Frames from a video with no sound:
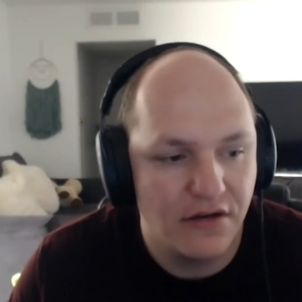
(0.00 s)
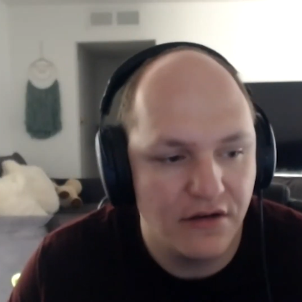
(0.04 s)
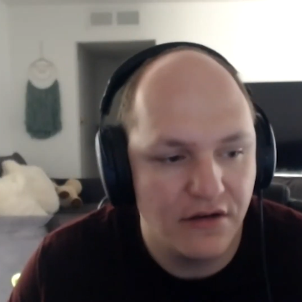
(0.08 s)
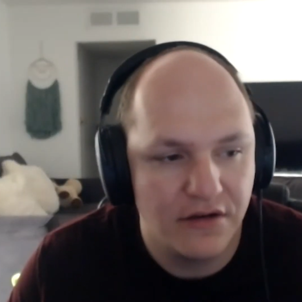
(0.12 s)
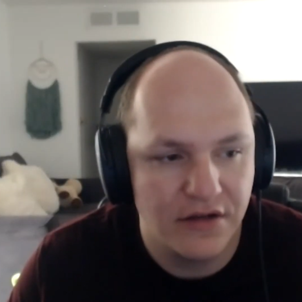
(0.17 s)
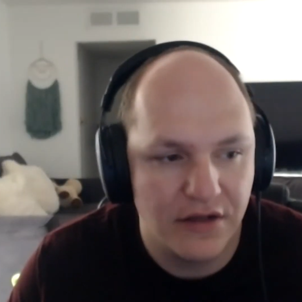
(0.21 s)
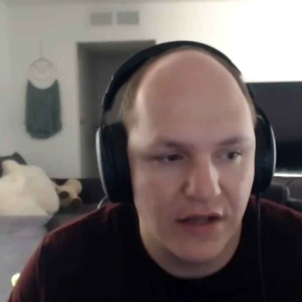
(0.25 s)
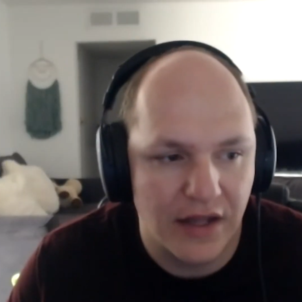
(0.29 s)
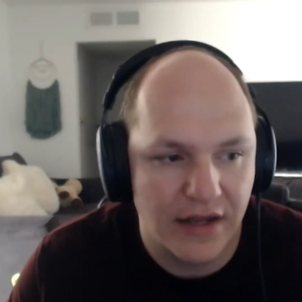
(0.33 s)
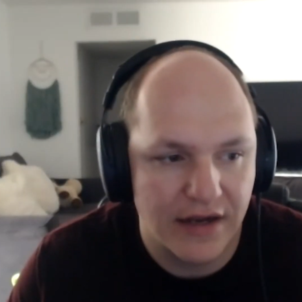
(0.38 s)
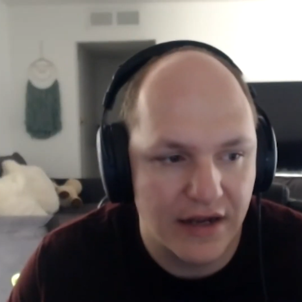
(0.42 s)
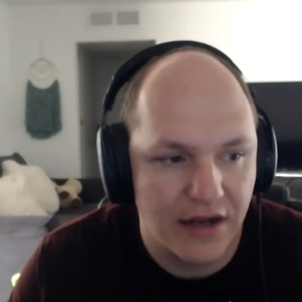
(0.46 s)
And
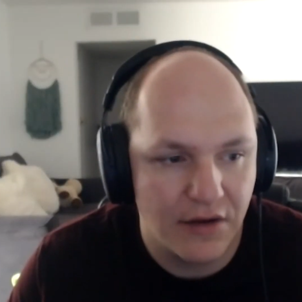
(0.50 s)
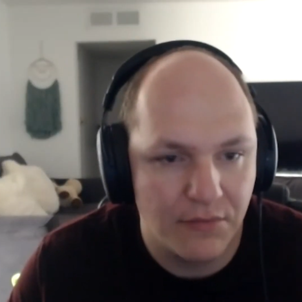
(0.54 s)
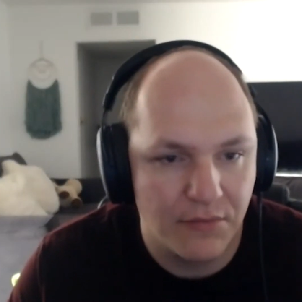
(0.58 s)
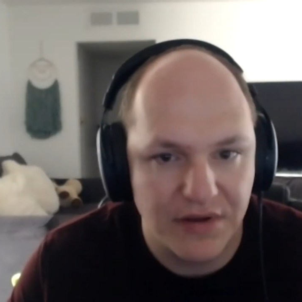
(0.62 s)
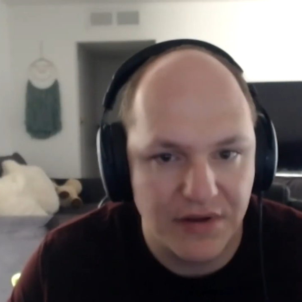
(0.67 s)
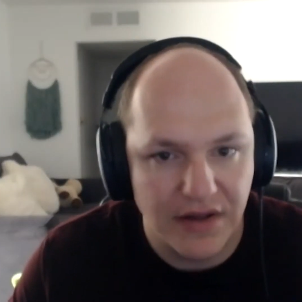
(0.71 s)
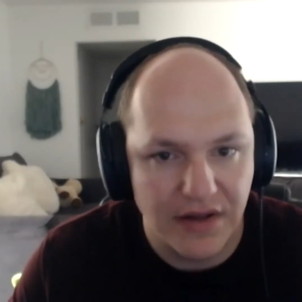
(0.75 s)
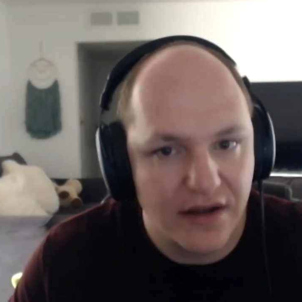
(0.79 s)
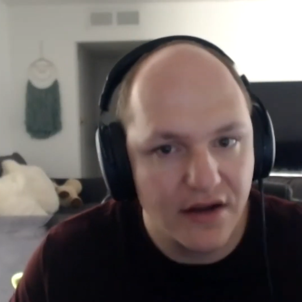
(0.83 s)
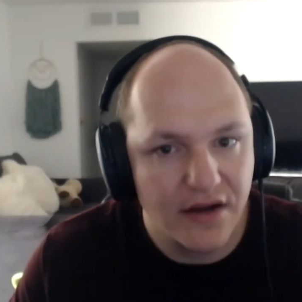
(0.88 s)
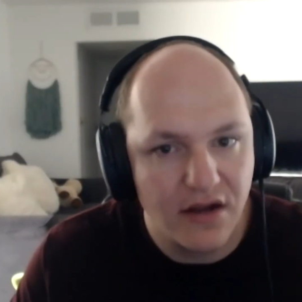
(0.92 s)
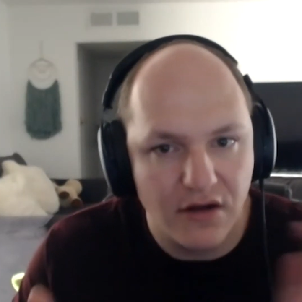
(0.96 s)
like, I'll be
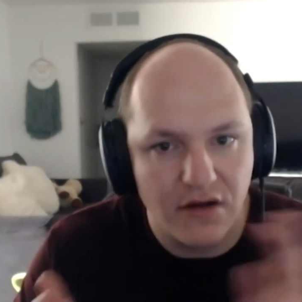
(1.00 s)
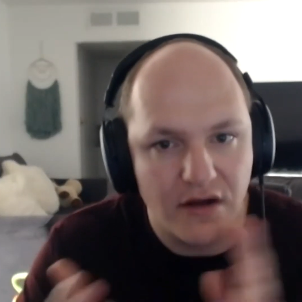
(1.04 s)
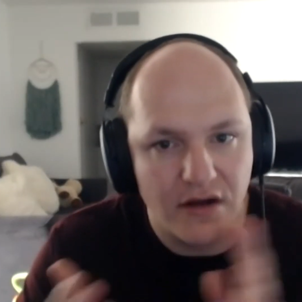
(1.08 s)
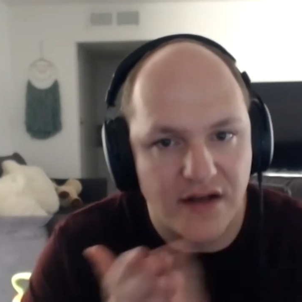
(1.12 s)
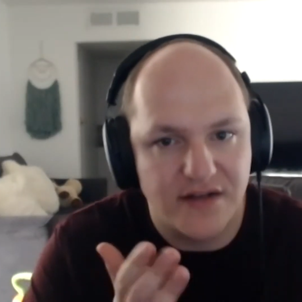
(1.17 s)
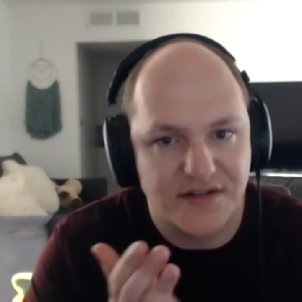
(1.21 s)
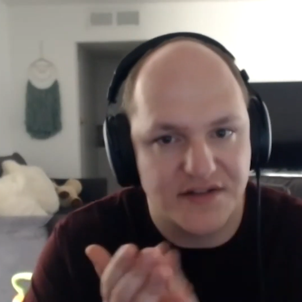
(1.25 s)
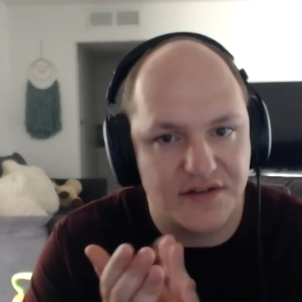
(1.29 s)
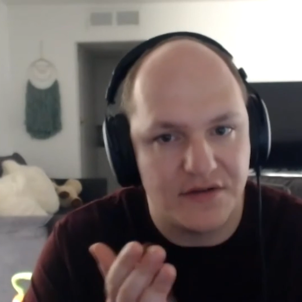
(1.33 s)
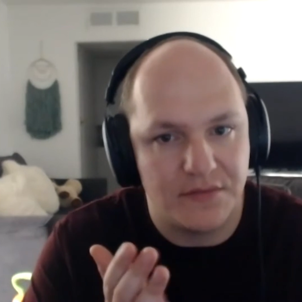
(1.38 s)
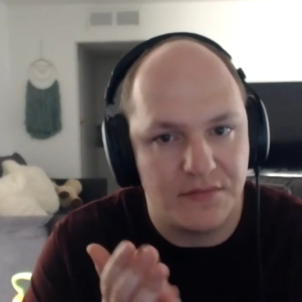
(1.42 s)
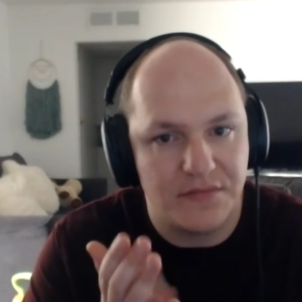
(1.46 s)
like, oh,
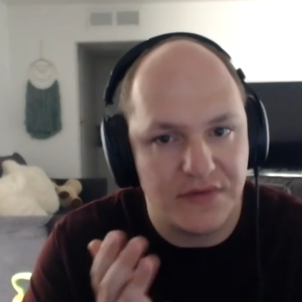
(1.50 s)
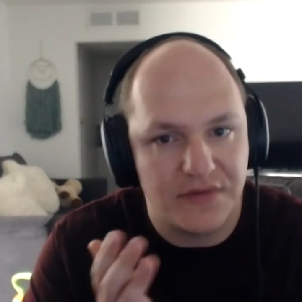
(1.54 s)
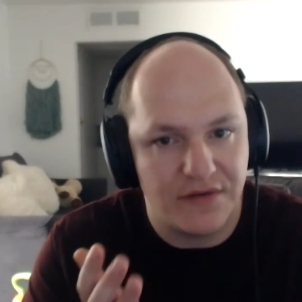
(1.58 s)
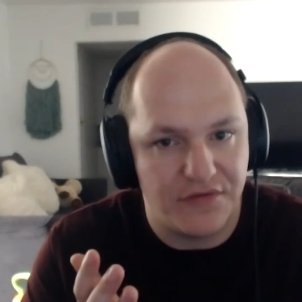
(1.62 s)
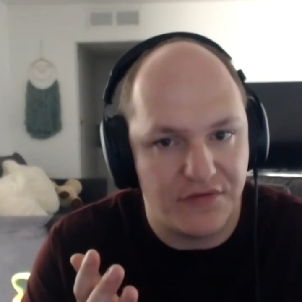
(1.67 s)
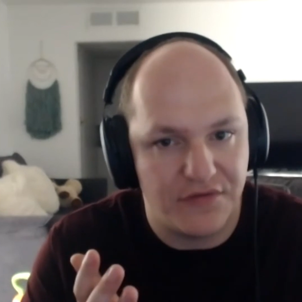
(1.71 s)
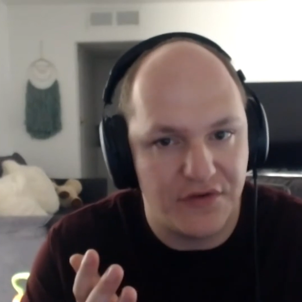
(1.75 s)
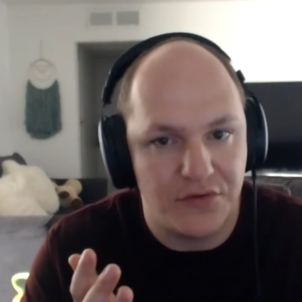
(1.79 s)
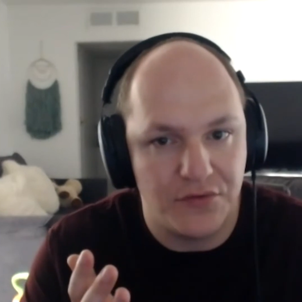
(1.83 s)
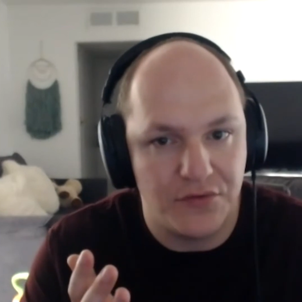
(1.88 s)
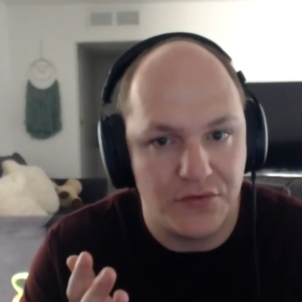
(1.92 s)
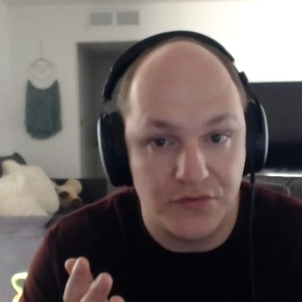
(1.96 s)
awesome if
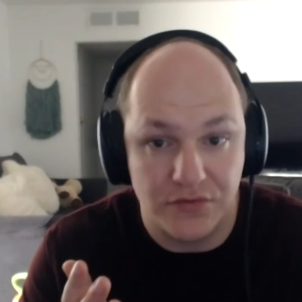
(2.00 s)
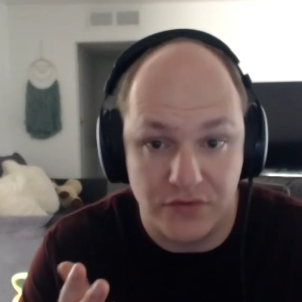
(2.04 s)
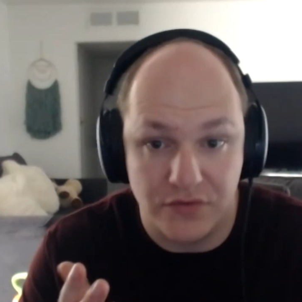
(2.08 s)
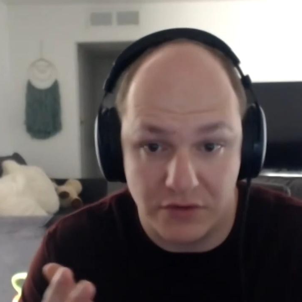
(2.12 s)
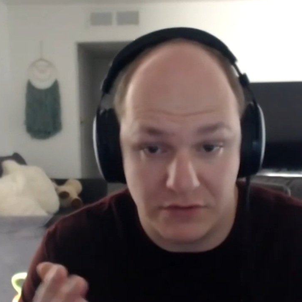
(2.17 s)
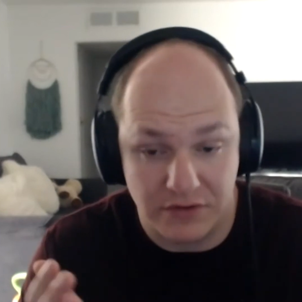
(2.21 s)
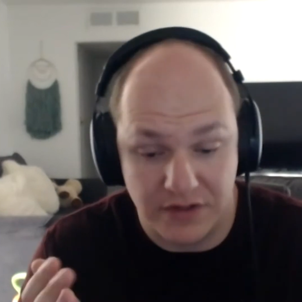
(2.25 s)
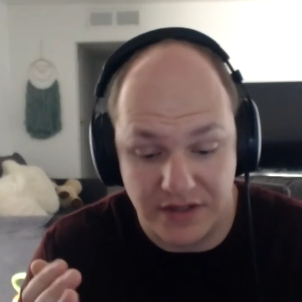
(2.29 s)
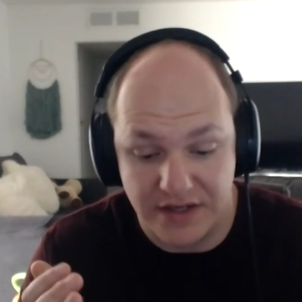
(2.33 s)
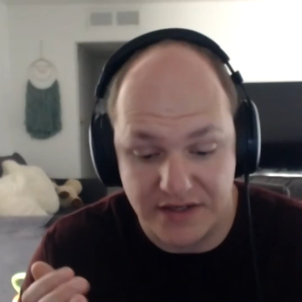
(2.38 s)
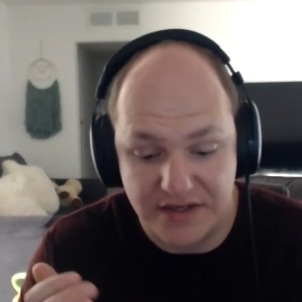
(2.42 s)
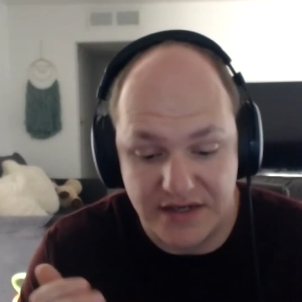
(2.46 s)
you are
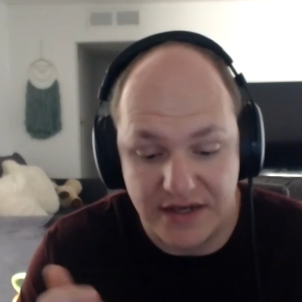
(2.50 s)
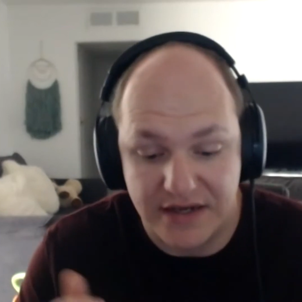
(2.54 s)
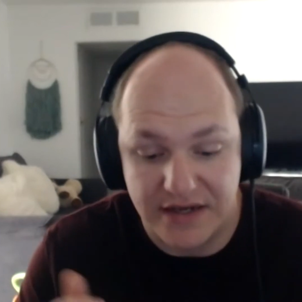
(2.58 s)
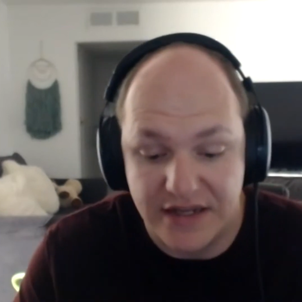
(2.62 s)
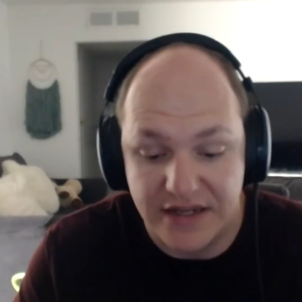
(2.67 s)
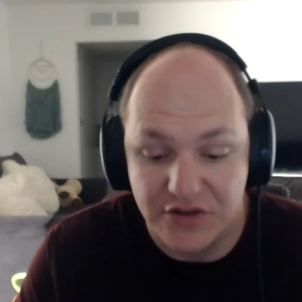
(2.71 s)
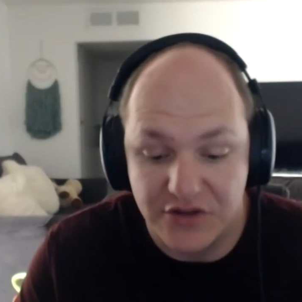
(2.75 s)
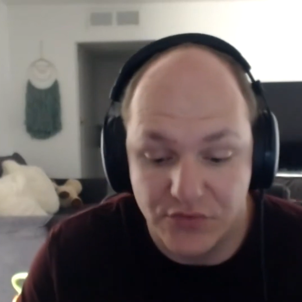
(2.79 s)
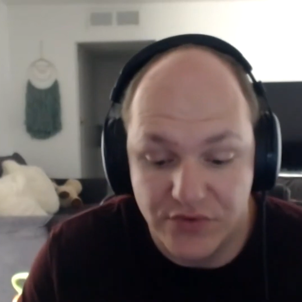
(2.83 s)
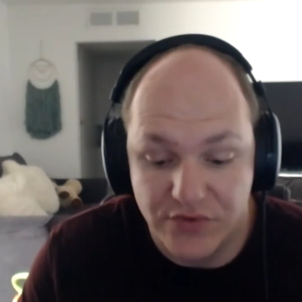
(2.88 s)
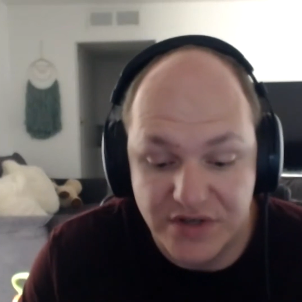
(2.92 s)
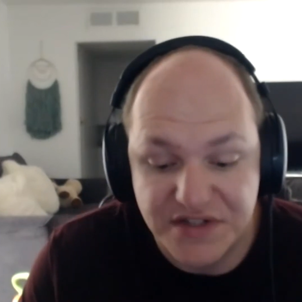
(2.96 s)
like taking
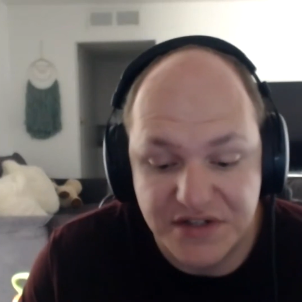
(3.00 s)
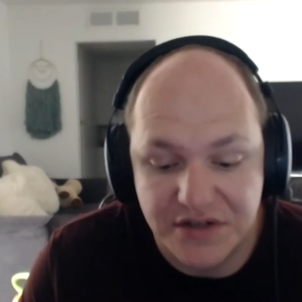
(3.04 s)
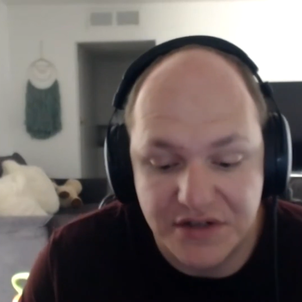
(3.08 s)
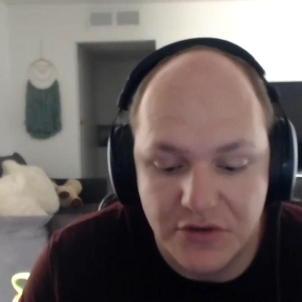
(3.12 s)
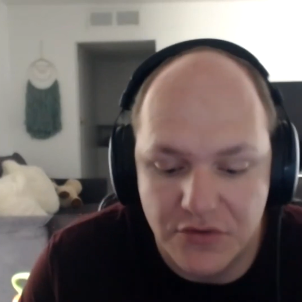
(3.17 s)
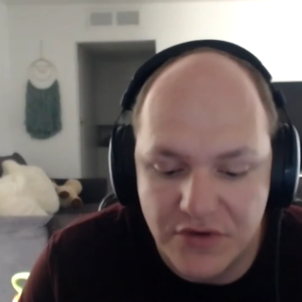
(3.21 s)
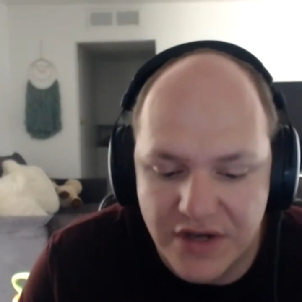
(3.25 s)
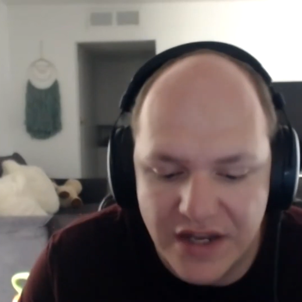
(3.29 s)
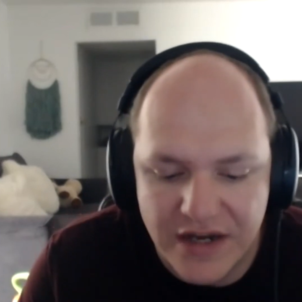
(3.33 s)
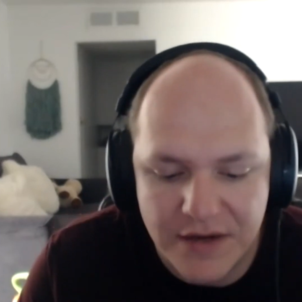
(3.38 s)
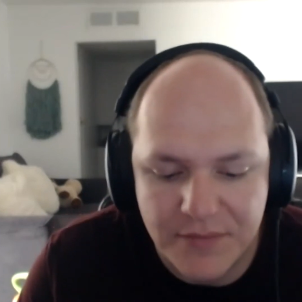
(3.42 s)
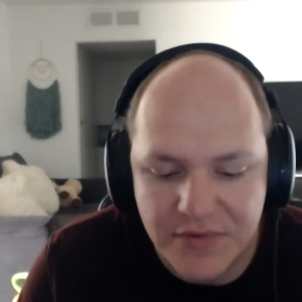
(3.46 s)
the risk to go
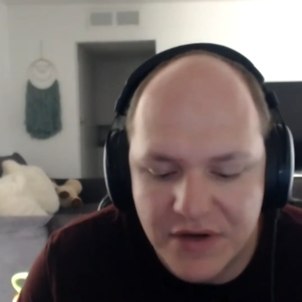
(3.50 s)
get it,